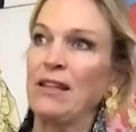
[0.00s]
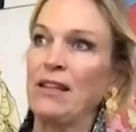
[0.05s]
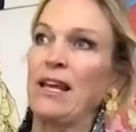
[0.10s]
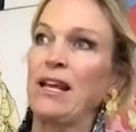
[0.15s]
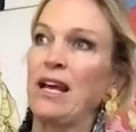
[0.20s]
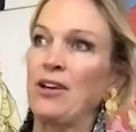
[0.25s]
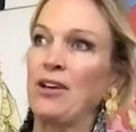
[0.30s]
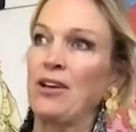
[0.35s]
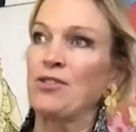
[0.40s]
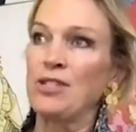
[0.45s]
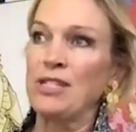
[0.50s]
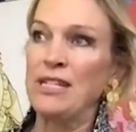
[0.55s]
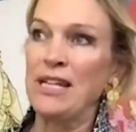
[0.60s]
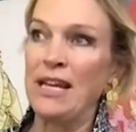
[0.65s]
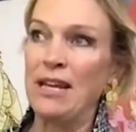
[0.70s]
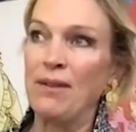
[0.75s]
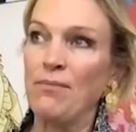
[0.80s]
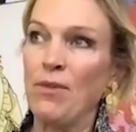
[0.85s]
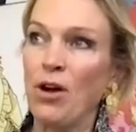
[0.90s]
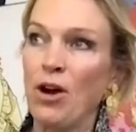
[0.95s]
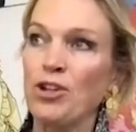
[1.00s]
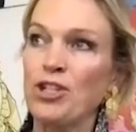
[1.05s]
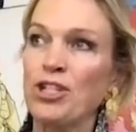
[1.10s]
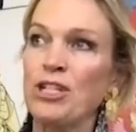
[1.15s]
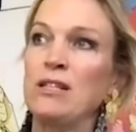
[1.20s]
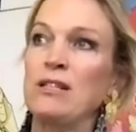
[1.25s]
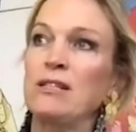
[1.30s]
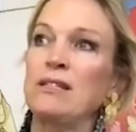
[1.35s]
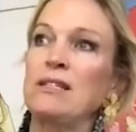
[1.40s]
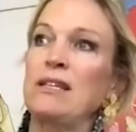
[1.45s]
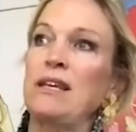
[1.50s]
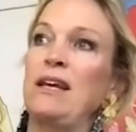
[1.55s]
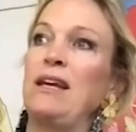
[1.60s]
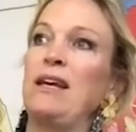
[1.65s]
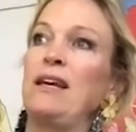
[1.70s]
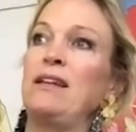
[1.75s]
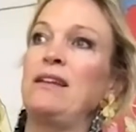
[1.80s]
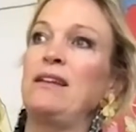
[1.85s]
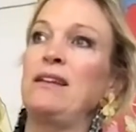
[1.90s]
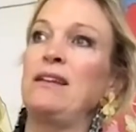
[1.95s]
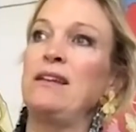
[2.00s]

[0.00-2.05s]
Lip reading: like understand margins and